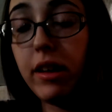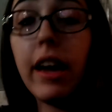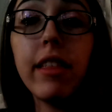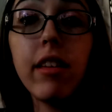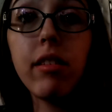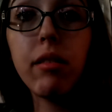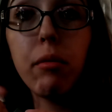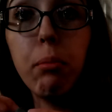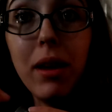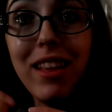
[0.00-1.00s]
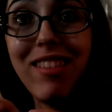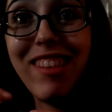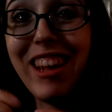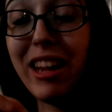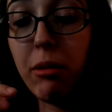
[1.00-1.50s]
Yeah, this blends
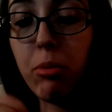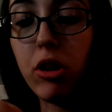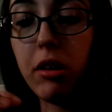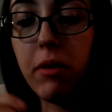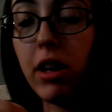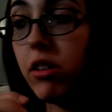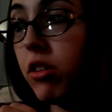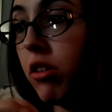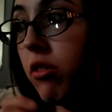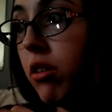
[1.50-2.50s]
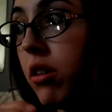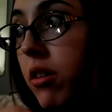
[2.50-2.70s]
it in pretty well, too.